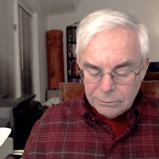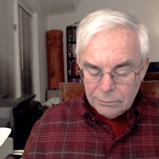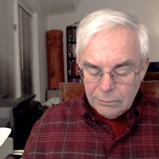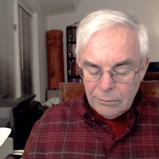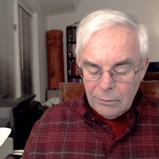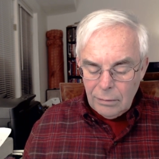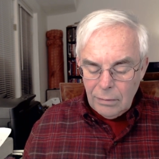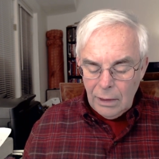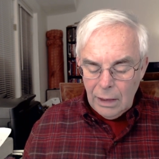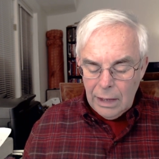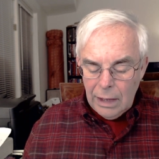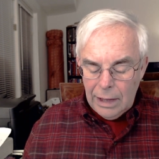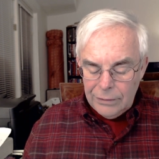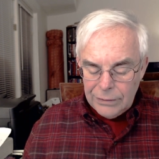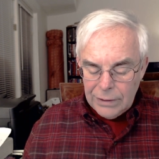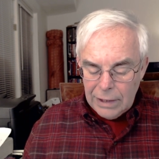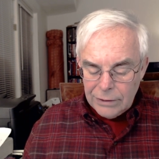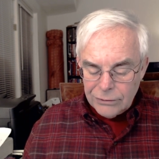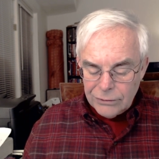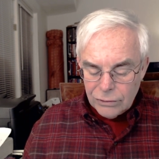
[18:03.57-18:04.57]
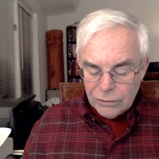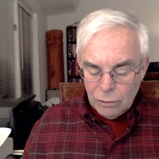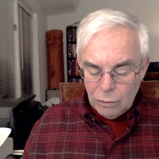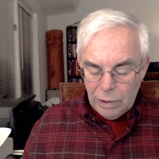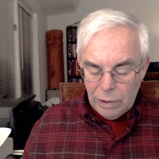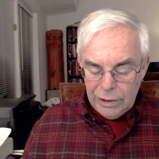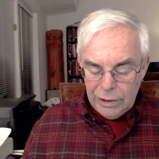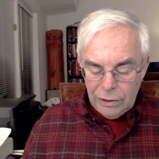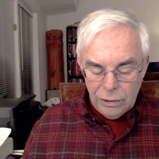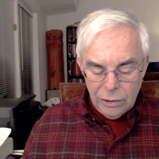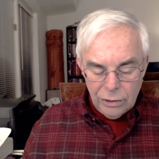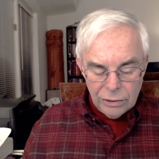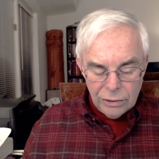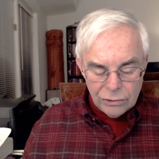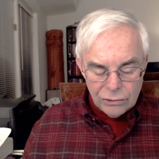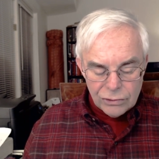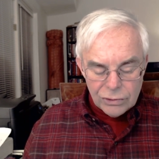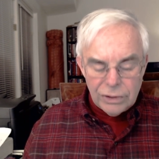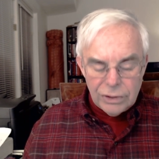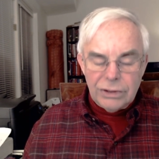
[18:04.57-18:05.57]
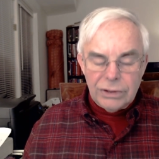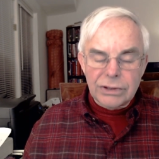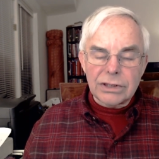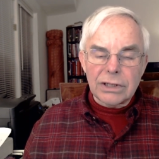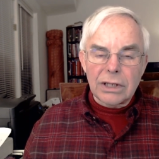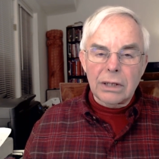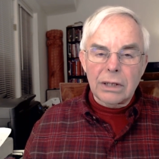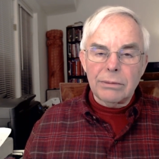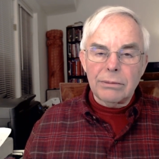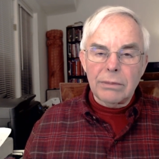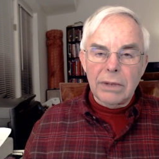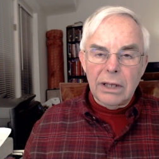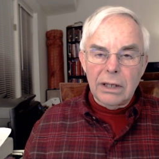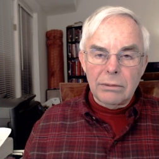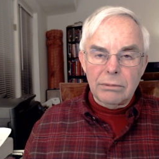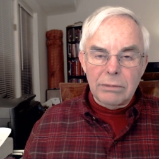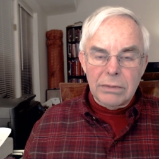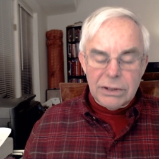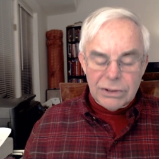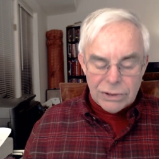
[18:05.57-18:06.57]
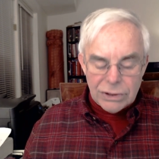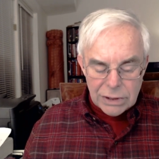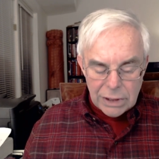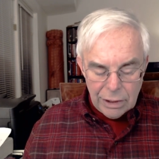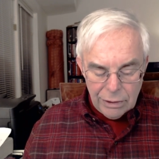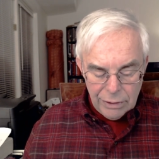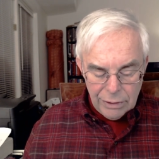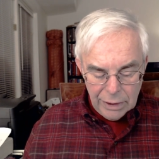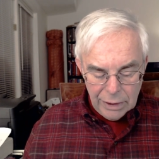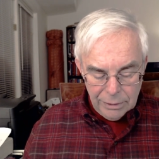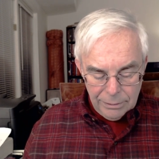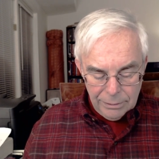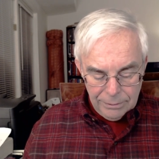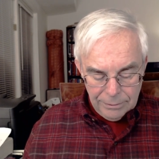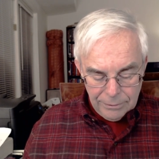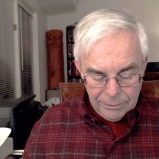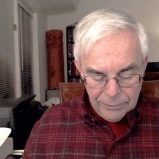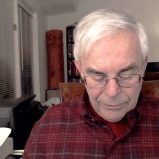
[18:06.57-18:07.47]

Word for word: and that's the way Jung treats them in Mysterium.